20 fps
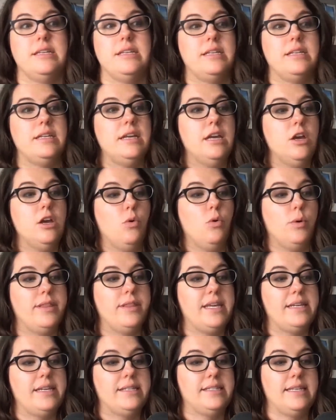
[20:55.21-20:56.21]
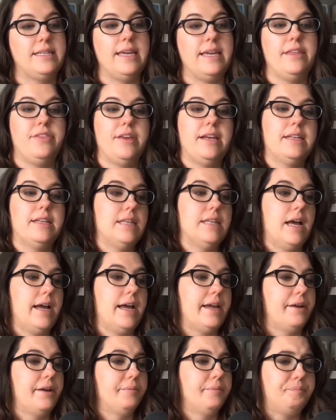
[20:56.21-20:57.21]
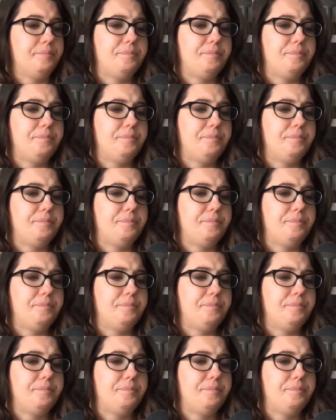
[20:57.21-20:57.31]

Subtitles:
And when they see things like